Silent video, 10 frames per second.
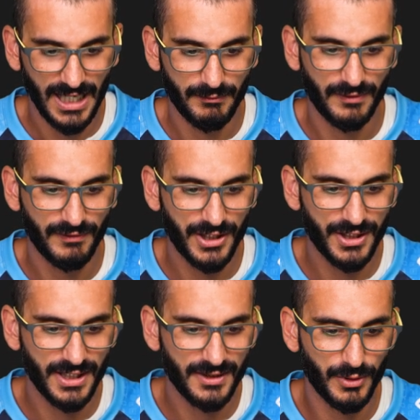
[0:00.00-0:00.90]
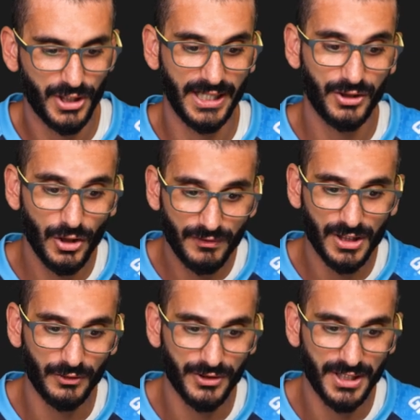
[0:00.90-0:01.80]
and refresh this, we should get two
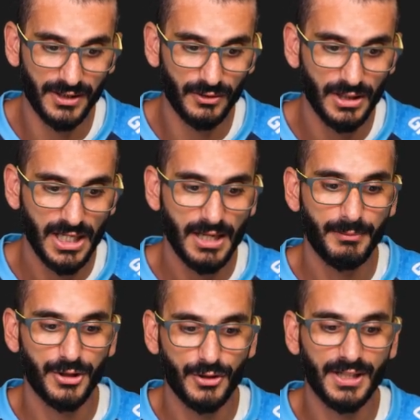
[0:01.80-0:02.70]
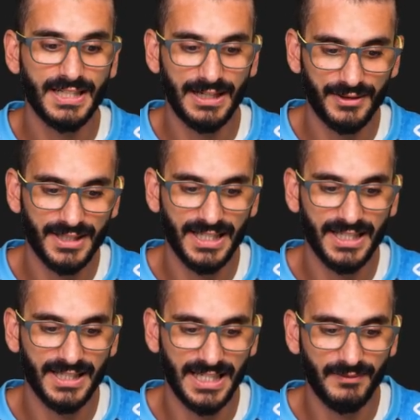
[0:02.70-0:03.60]
results still, but you can now
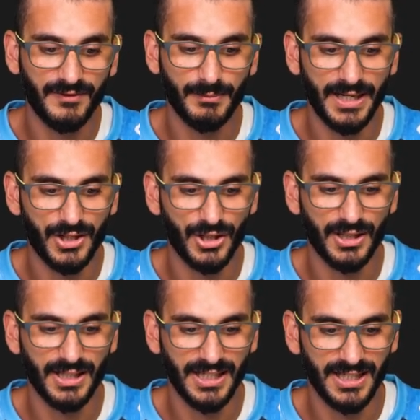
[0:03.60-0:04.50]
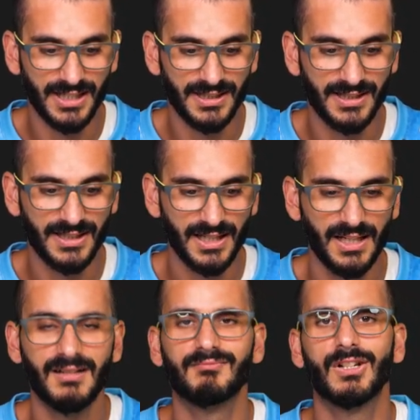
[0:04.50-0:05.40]
see the information is
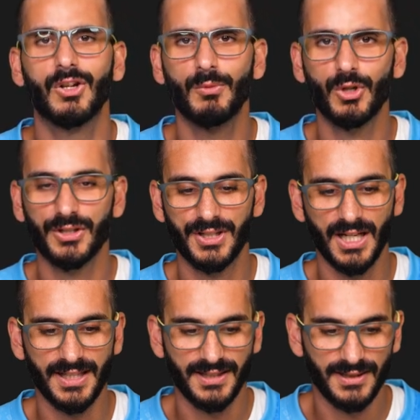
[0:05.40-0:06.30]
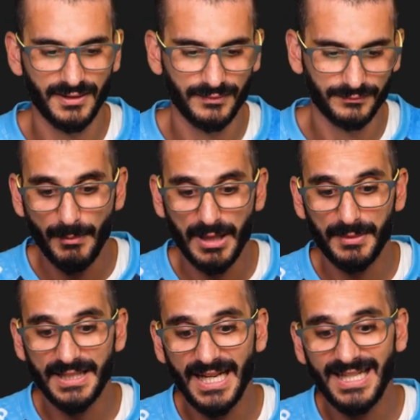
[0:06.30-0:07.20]
a lot more concise. I made a
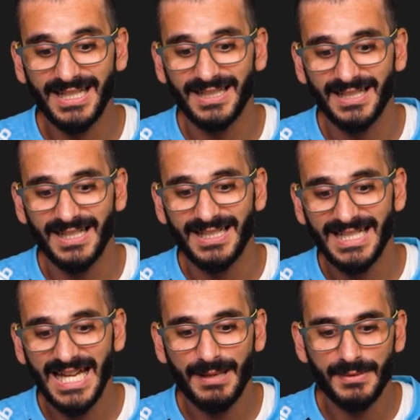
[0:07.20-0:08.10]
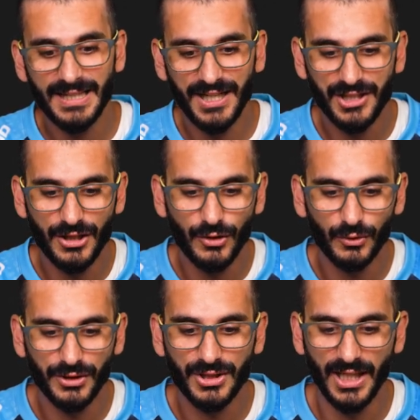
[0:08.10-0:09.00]
mistake. Name is actually
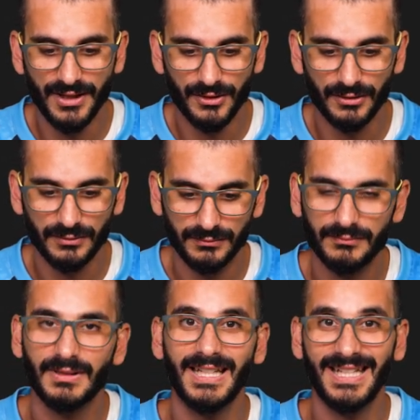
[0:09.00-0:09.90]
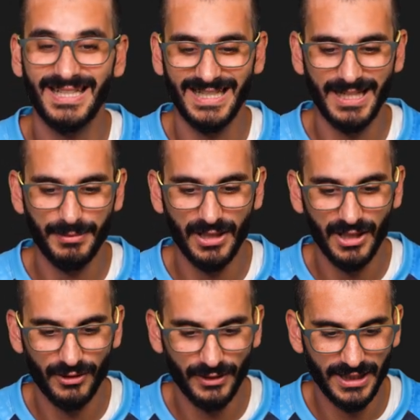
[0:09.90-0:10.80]
called title in the
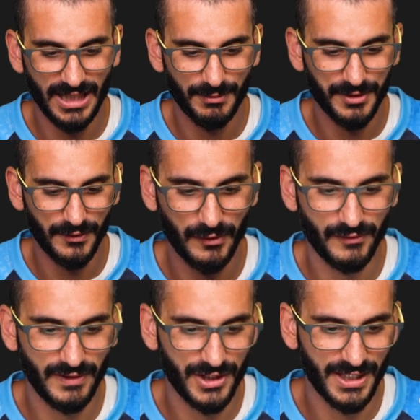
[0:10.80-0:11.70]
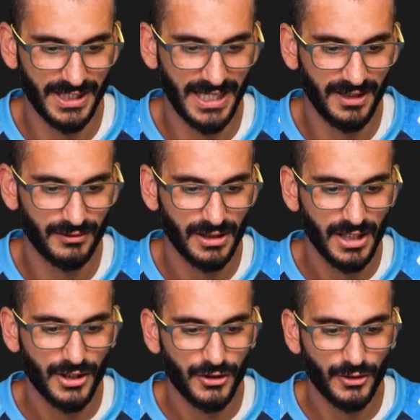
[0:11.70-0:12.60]
API on GitHub. I refresh that now,
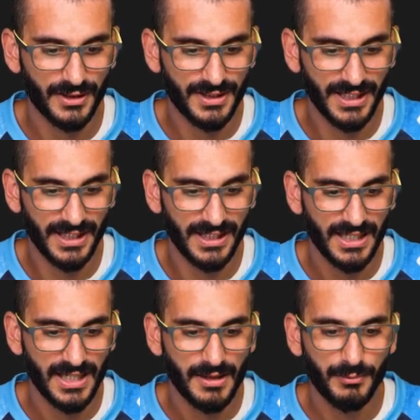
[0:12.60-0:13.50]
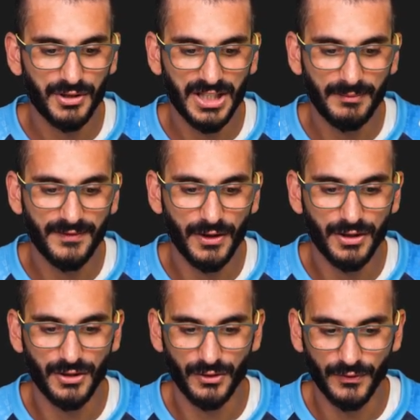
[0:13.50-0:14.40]
you can see, put some
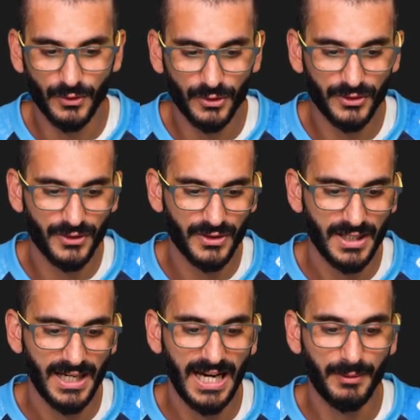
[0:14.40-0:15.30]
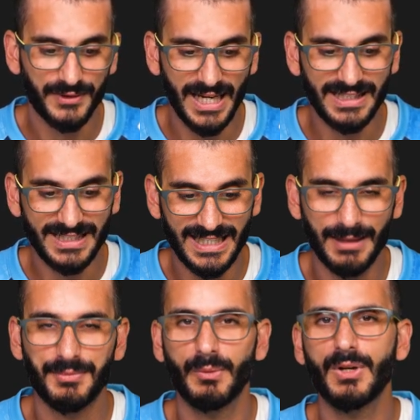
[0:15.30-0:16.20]
photos of yours and daily
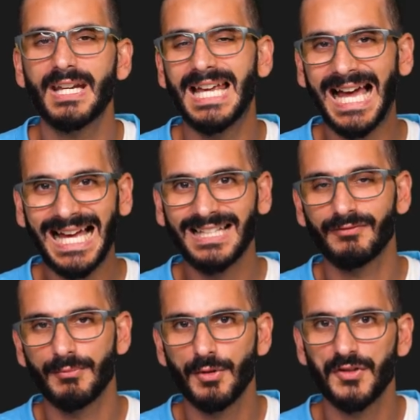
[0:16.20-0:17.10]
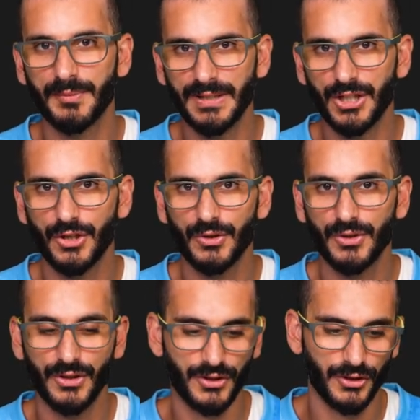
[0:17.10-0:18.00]
tips. And we're gonna add and remove some
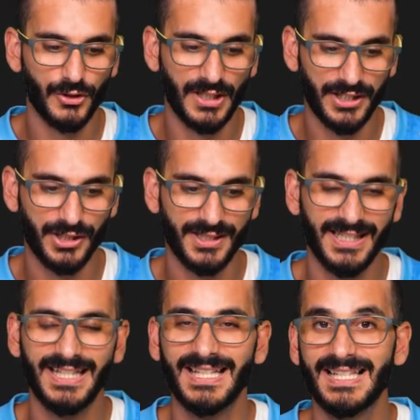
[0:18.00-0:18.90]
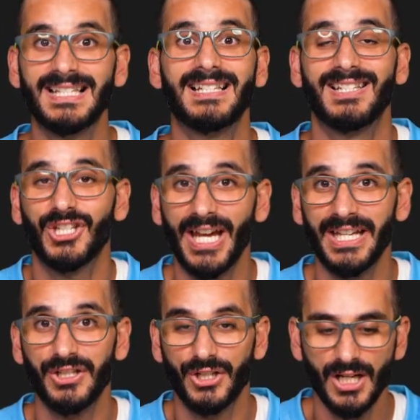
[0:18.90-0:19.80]
issues so you can actually see this
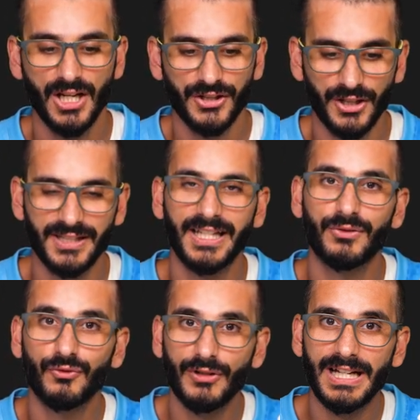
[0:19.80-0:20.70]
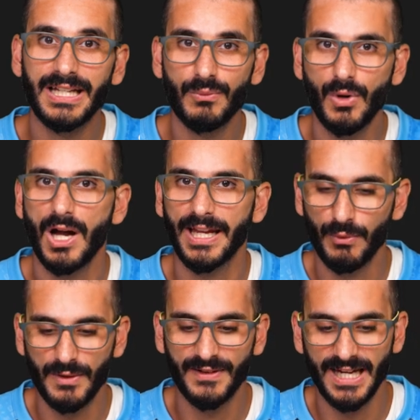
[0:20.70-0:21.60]
change. So you can see it's really working
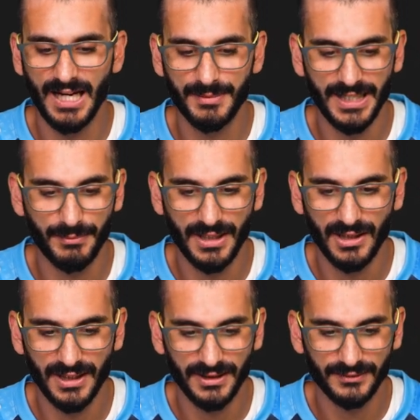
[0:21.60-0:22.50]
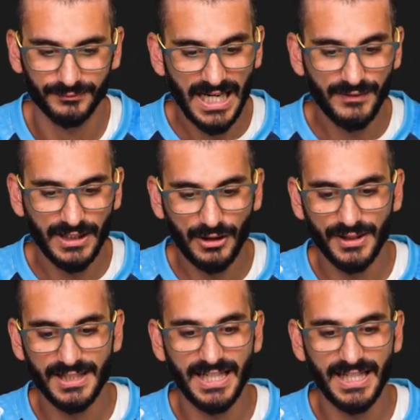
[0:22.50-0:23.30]
with GitHub's API. And if you click on these